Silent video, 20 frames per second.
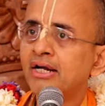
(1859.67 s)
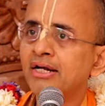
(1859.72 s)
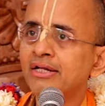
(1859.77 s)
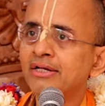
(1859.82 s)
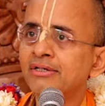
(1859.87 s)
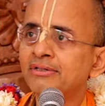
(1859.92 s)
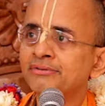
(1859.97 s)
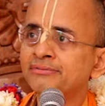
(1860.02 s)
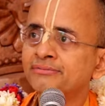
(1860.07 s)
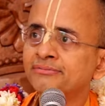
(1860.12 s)
hard.
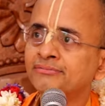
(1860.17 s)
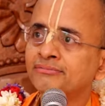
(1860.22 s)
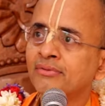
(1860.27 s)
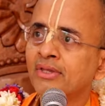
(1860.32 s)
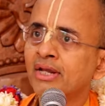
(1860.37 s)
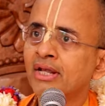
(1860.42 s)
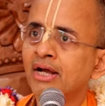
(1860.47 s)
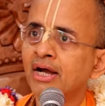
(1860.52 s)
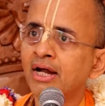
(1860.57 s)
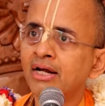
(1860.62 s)
Huh?
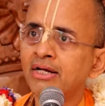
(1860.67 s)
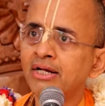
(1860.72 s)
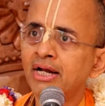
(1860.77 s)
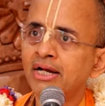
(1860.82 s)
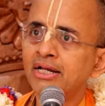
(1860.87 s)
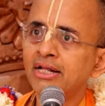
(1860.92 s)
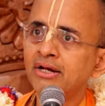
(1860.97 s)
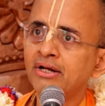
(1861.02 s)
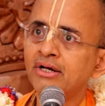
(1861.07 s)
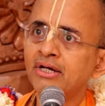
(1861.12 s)
And
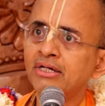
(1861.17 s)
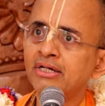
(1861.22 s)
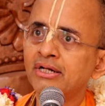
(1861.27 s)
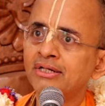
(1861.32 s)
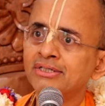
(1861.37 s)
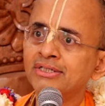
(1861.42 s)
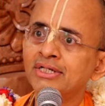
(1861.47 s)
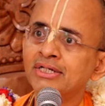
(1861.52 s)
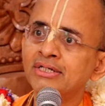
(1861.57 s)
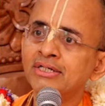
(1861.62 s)
later
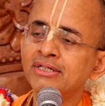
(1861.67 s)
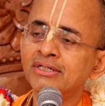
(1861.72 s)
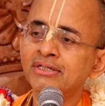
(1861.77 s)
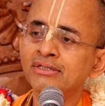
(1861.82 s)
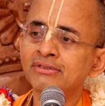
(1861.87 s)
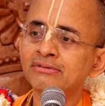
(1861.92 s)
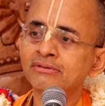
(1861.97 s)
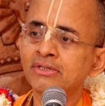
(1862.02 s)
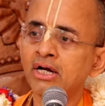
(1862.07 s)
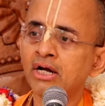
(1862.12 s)
on, on
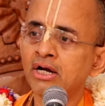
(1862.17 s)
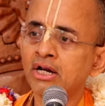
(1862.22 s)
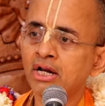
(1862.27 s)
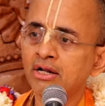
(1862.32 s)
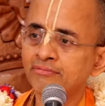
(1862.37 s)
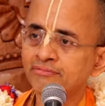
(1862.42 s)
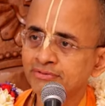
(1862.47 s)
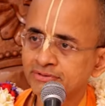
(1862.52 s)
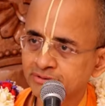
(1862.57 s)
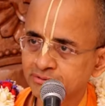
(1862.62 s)
the
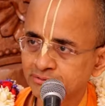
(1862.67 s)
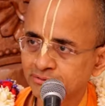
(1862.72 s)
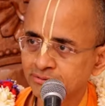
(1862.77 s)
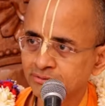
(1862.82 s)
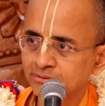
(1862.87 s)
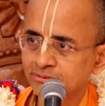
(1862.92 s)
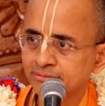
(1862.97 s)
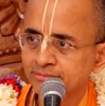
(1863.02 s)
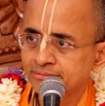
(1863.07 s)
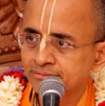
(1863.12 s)
order of his
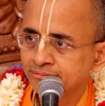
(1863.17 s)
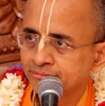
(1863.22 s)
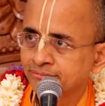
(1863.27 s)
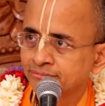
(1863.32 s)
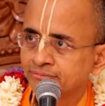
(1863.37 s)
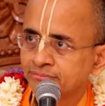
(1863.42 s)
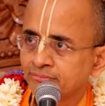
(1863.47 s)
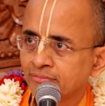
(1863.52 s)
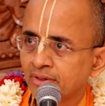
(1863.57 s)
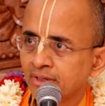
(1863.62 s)
guru,
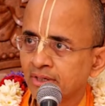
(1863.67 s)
